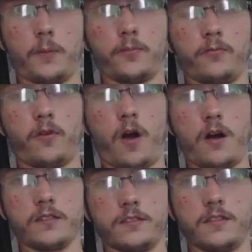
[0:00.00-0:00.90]
Armed with
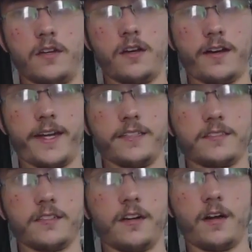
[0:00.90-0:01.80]
rocks
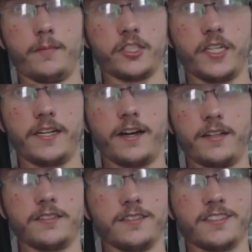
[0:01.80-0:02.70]
against uh, machine
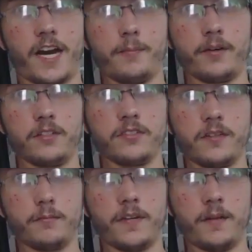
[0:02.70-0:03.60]
guns and snipers
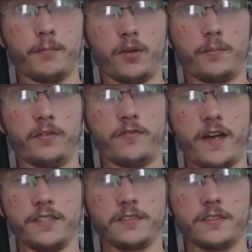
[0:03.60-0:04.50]
and and bulletproof
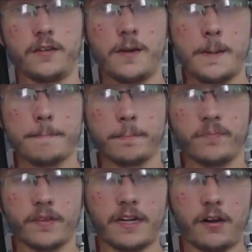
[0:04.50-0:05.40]
vests.
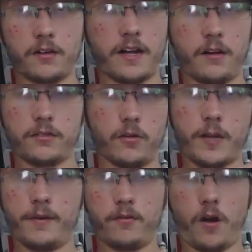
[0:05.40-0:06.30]
Now now
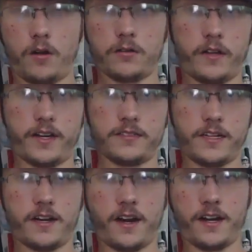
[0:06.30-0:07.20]
don't get me wrong. Like I
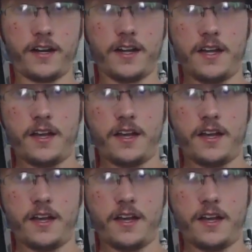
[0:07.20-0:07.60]
said, I.